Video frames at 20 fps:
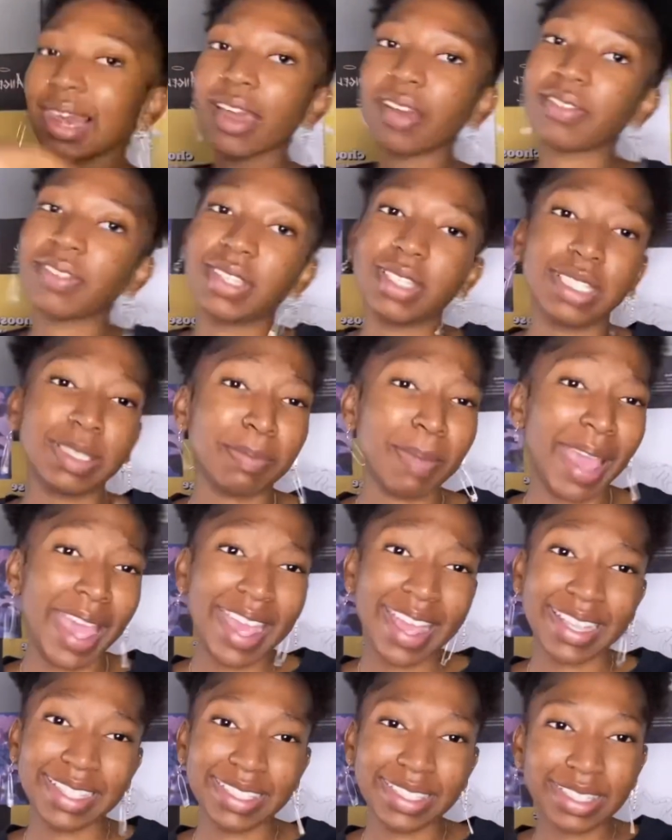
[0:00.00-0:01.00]
love these
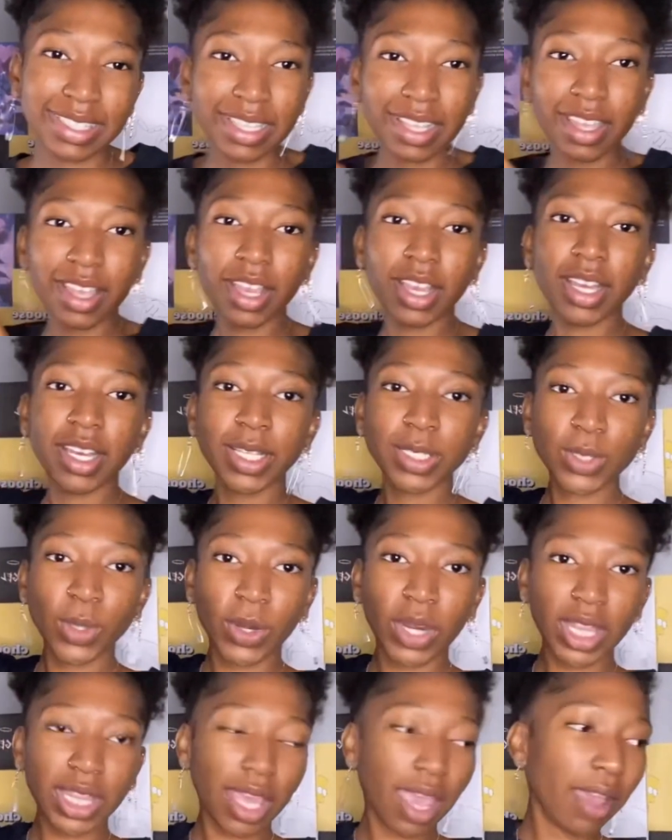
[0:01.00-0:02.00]
pants
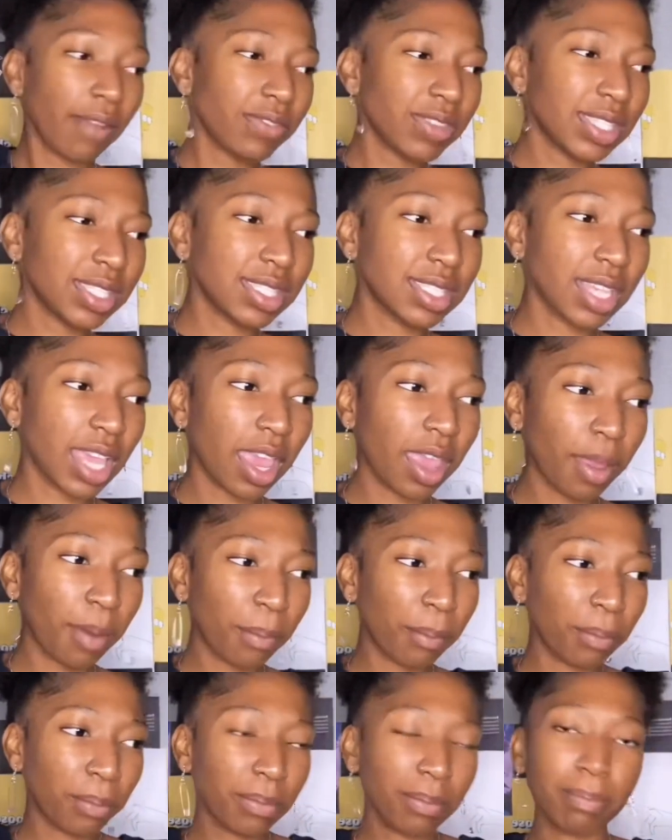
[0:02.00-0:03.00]
on, they have the
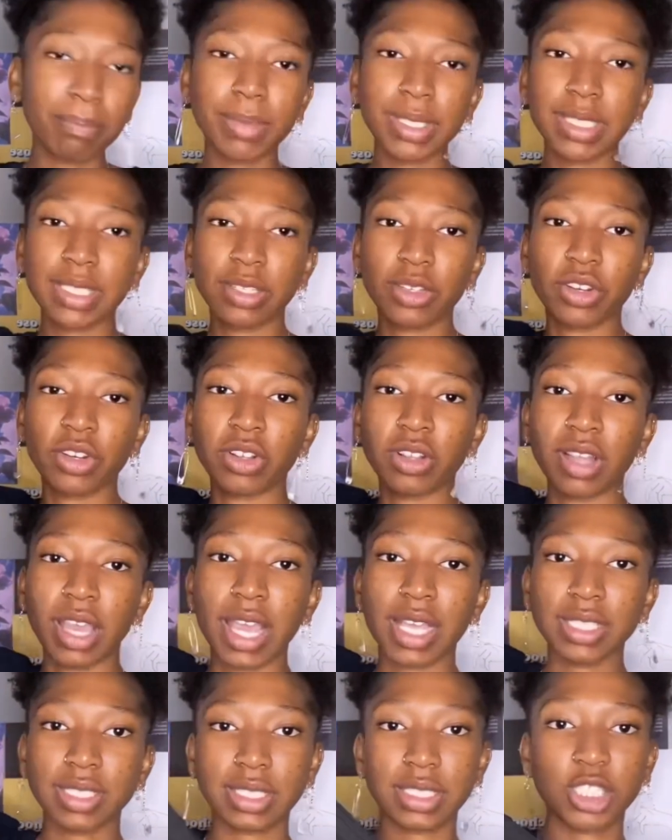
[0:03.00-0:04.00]
same material
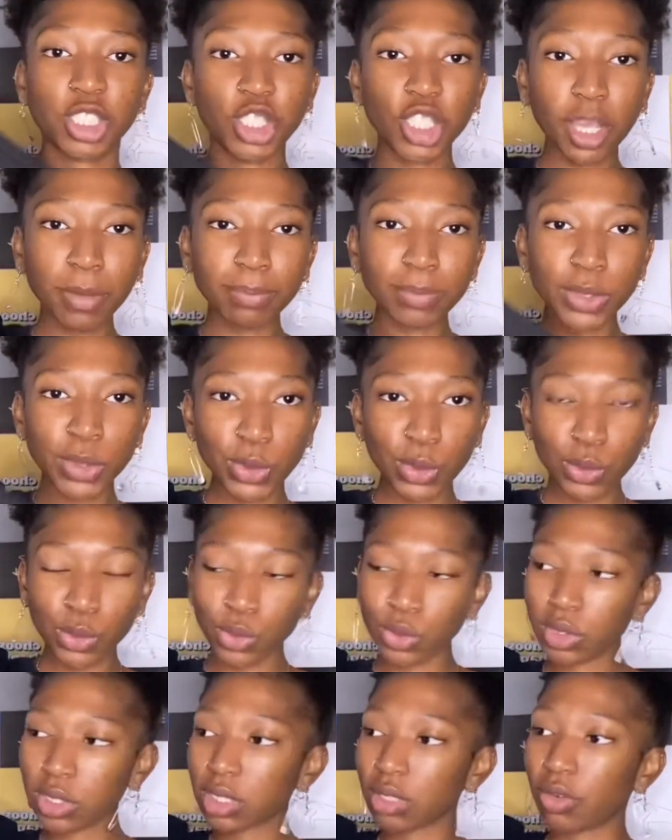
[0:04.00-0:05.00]
as the
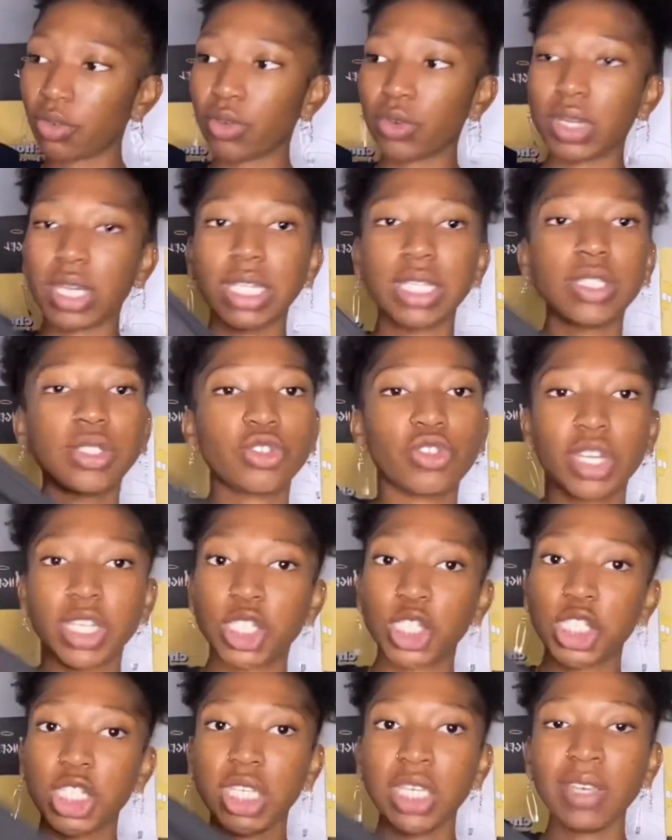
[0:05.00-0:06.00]
jumpsuit, really
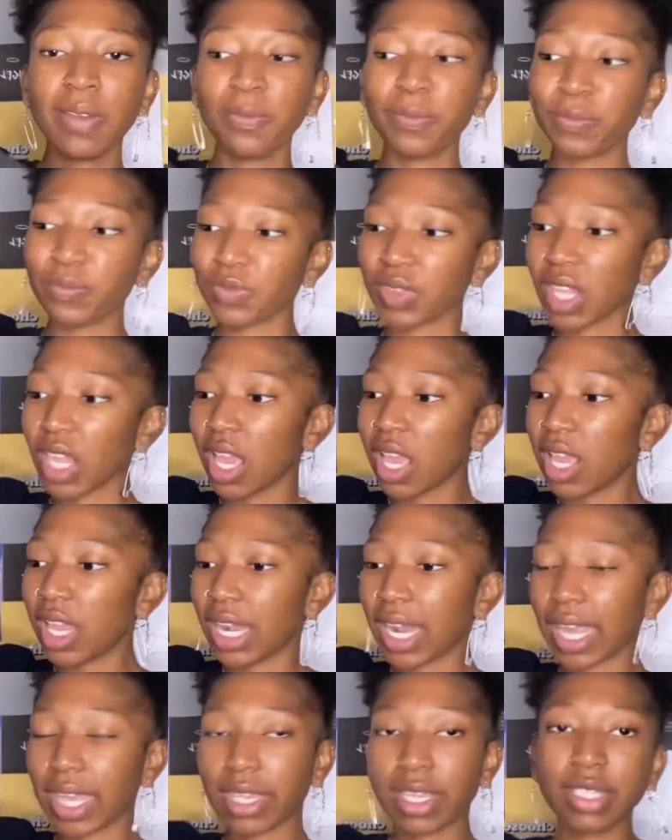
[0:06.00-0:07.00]
stretchy.
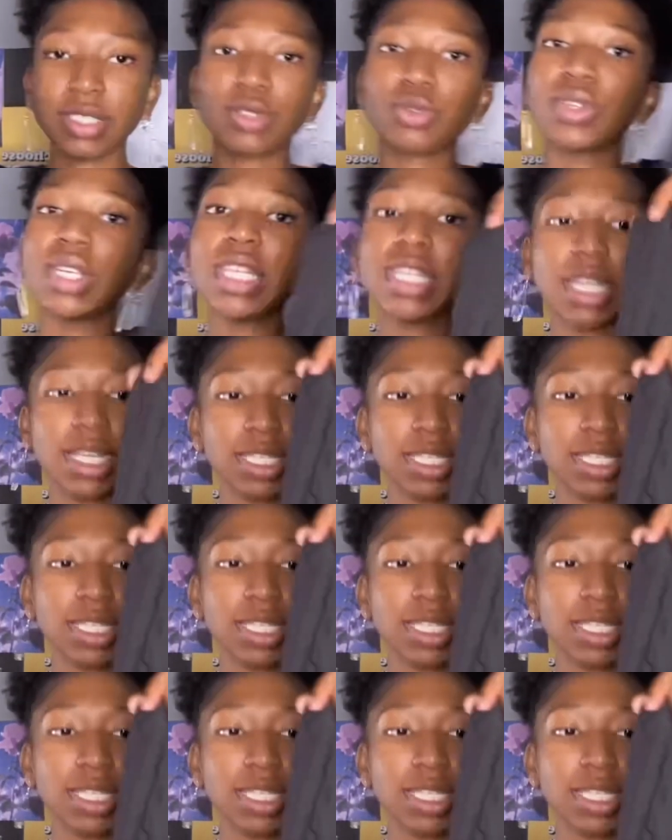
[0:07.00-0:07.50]
Like it's really